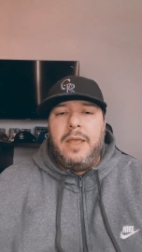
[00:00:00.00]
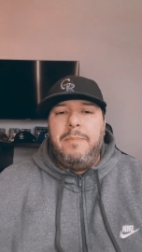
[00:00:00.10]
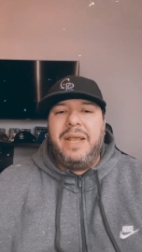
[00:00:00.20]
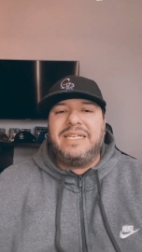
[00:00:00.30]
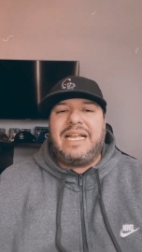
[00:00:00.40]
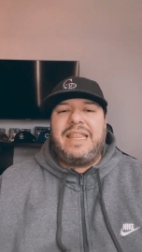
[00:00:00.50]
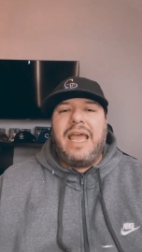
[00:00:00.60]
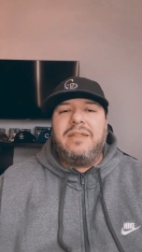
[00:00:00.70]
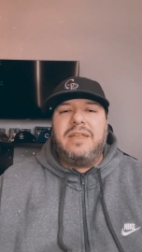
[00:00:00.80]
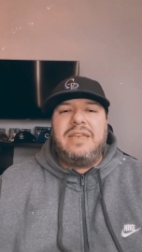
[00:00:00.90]
Because at the
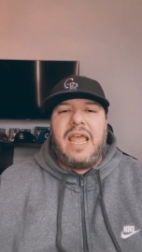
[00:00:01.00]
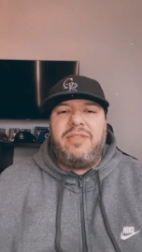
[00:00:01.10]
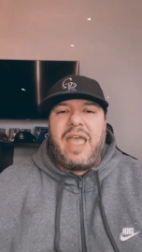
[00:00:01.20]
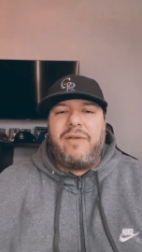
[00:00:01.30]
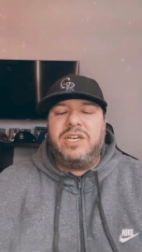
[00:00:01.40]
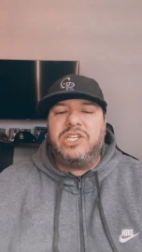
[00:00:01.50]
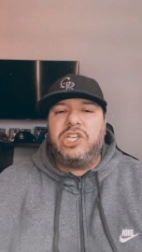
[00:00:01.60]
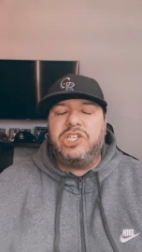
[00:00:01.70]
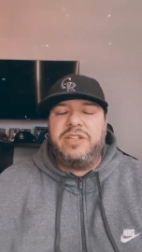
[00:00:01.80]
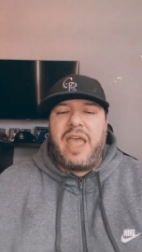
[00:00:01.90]
end of the day, they have a
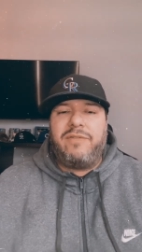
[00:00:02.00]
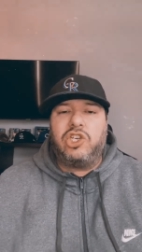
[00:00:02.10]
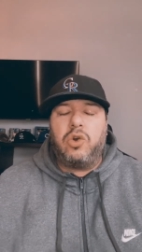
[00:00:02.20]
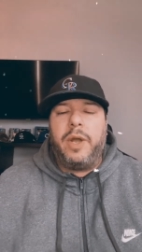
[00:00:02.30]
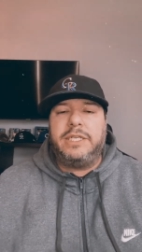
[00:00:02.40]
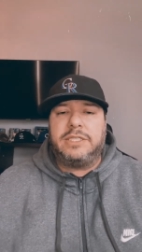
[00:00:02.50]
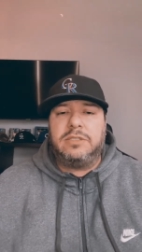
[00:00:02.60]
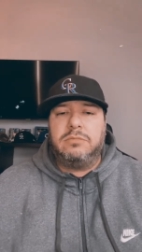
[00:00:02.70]
decision. They have a choice.